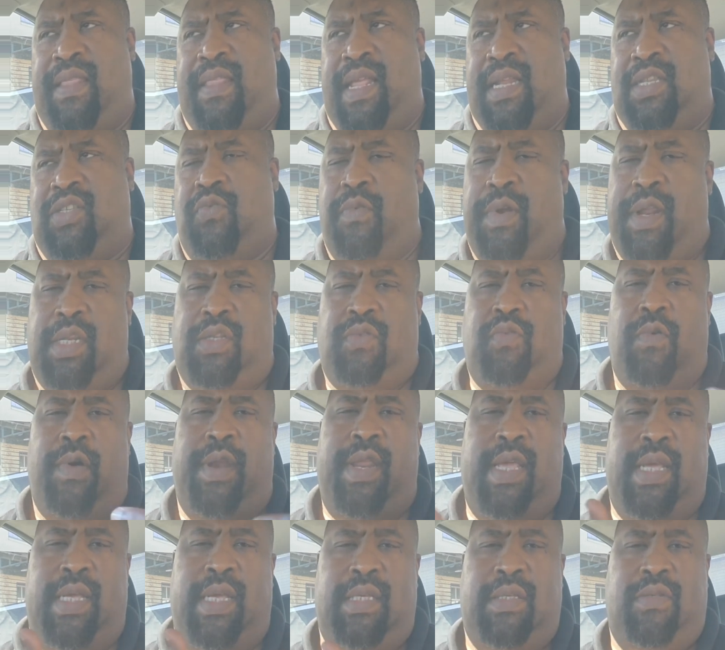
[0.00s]
that
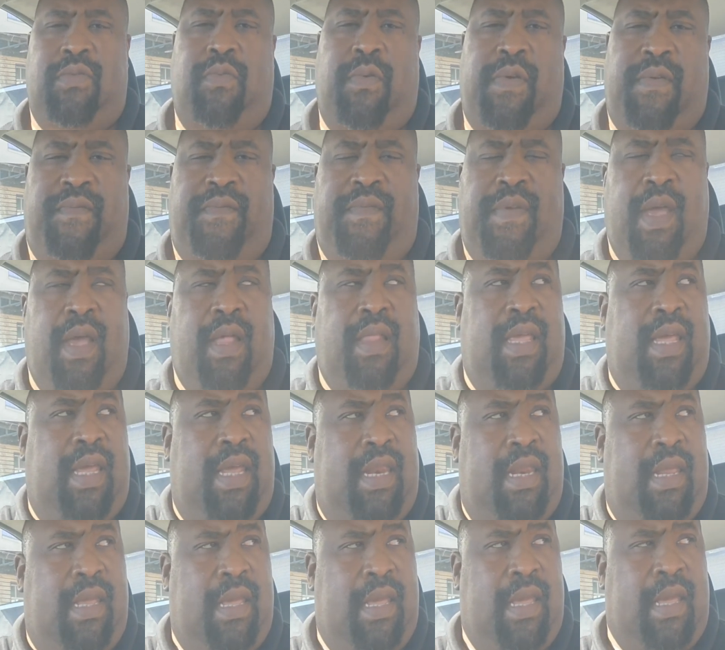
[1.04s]
2020 is
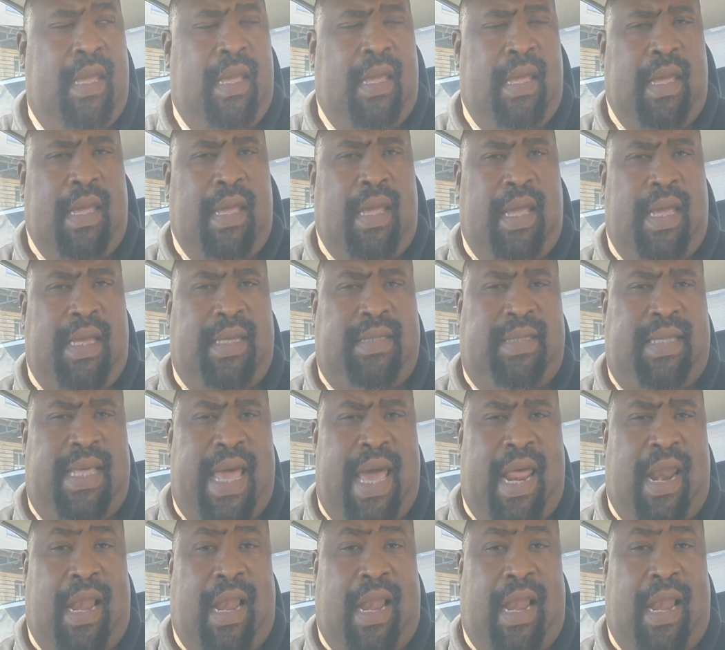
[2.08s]
revealing is that a